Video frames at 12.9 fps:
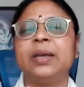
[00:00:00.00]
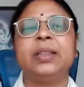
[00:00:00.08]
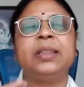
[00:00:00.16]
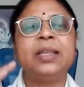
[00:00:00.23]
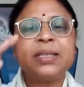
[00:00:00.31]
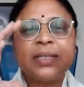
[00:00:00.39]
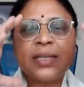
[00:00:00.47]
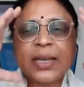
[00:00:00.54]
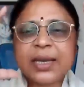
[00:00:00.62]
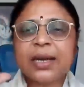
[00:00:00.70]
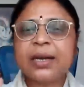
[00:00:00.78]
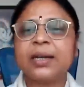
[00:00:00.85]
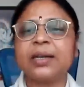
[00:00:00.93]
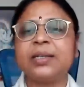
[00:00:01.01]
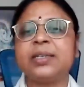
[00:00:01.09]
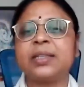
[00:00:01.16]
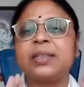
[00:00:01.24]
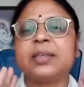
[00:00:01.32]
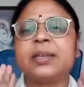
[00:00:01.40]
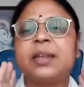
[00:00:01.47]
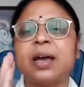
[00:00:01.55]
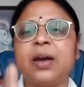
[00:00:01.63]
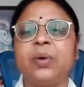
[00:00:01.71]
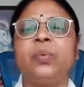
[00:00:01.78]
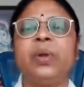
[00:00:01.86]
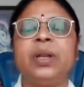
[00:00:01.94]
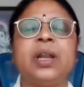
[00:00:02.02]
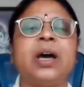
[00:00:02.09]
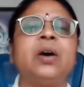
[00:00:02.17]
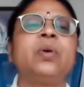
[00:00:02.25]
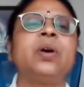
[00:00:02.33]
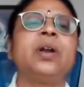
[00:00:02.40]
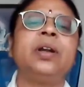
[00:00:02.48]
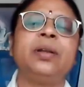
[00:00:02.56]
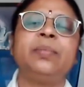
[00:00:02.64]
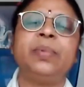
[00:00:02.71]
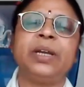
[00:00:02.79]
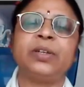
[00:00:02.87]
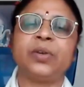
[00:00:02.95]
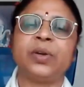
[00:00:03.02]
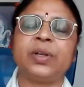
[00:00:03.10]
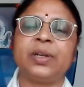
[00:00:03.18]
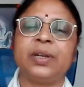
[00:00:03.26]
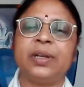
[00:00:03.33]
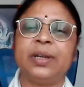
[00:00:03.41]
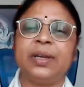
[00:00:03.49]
This ekagra chit now will now contemplate on